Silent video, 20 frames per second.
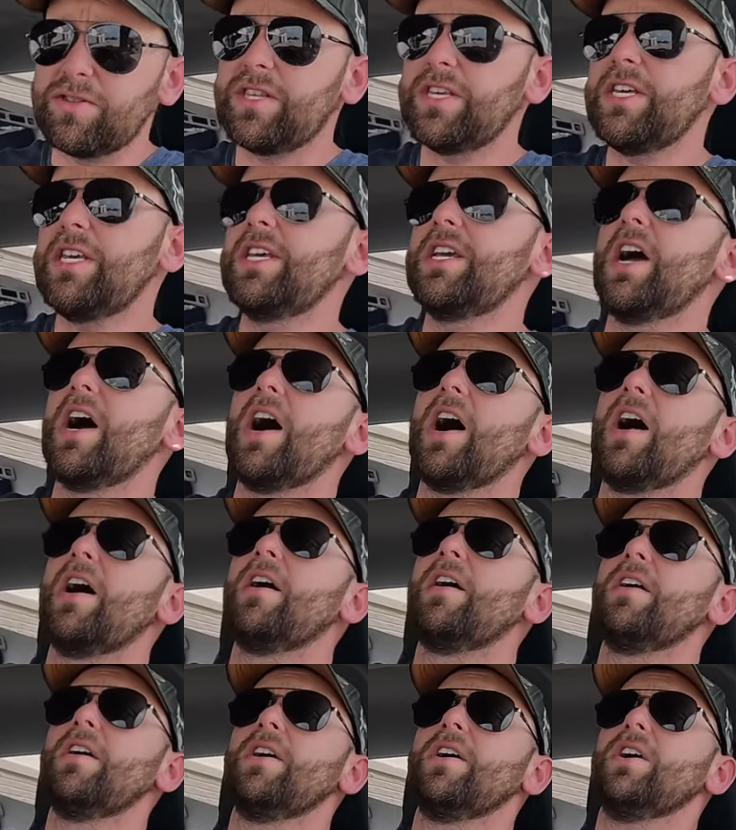the uh,
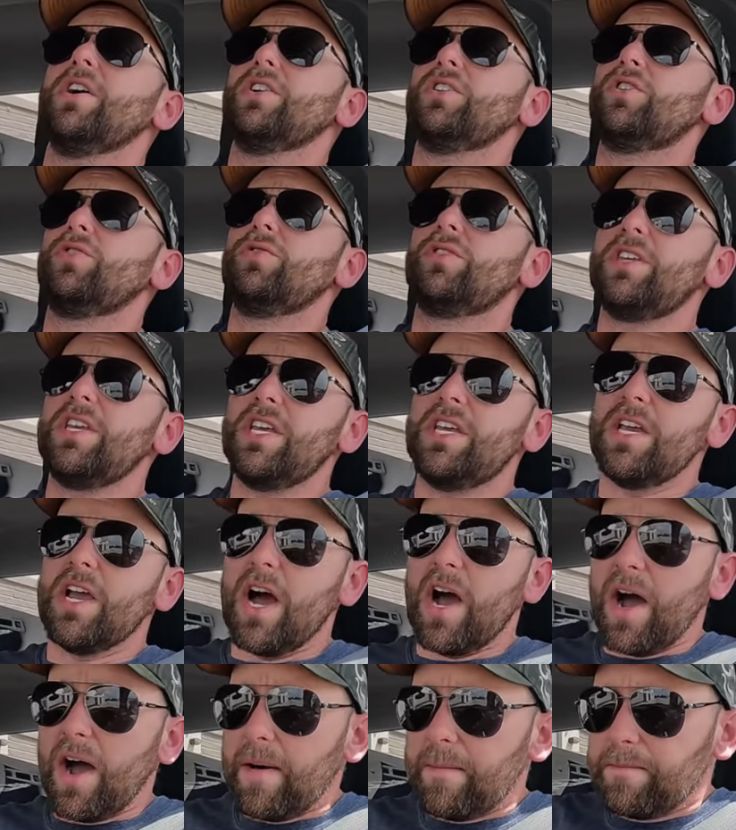to the
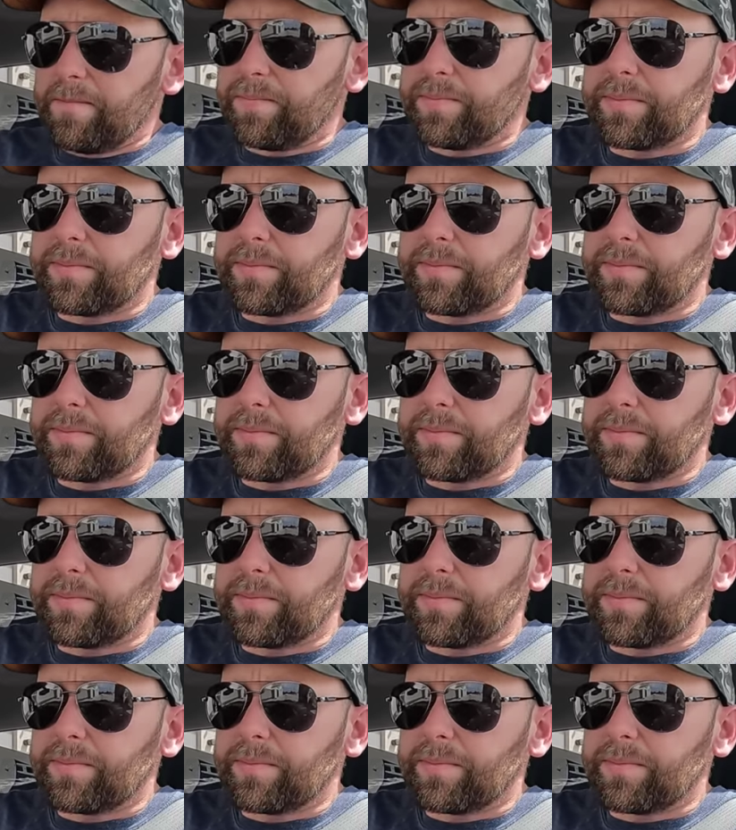uh,